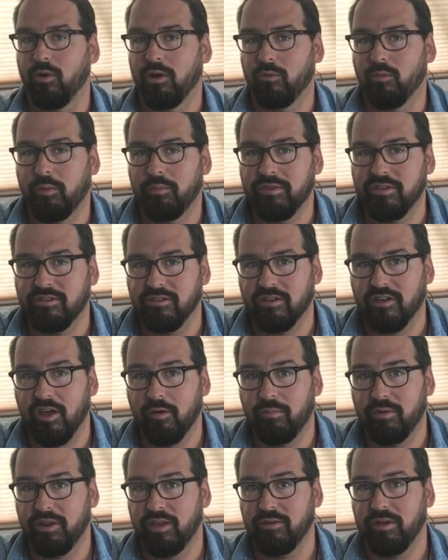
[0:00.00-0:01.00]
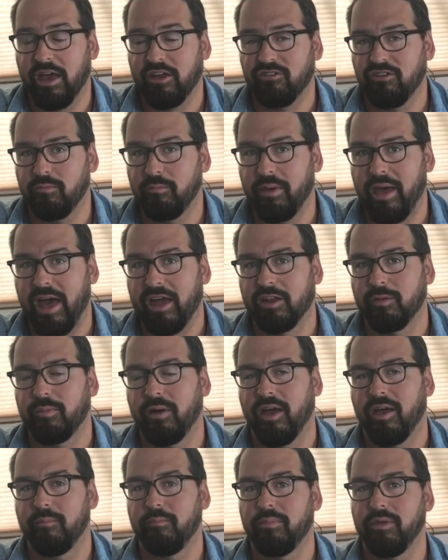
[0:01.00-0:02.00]
OneWeb is a company actually backed
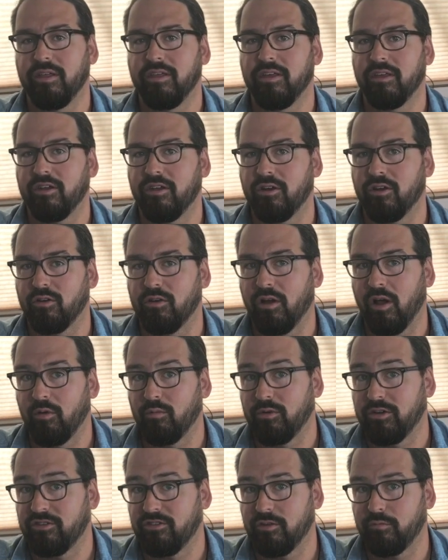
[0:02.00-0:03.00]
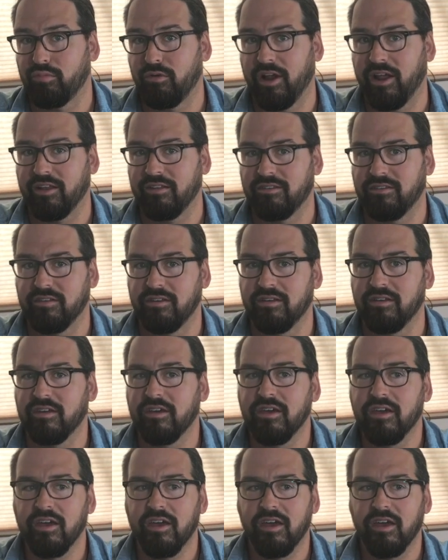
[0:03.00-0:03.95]
by billionaire uh, Richard Branson